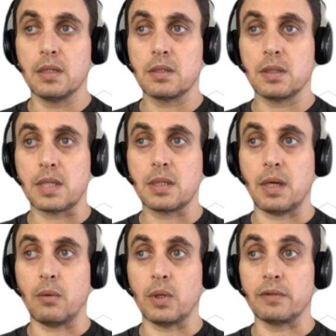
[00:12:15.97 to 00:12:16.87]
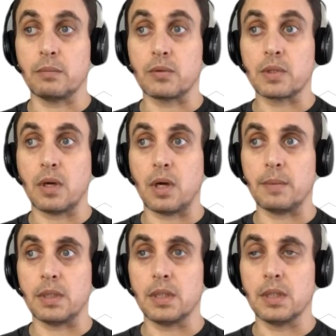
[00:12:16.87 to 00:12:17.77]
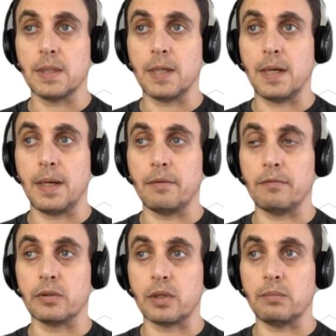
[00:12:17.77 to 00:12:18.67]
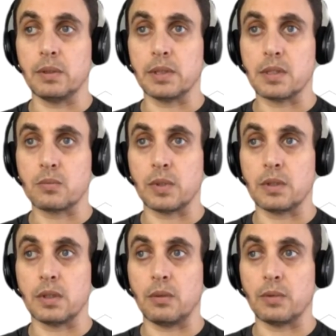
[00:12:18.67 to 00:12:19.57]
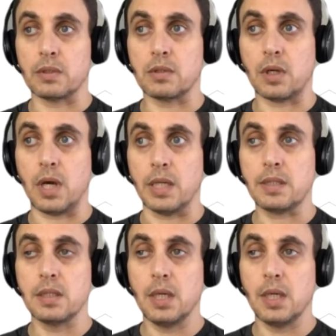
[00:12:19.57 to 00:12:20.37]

So that's one of the most common vulnerabilities with JWTs.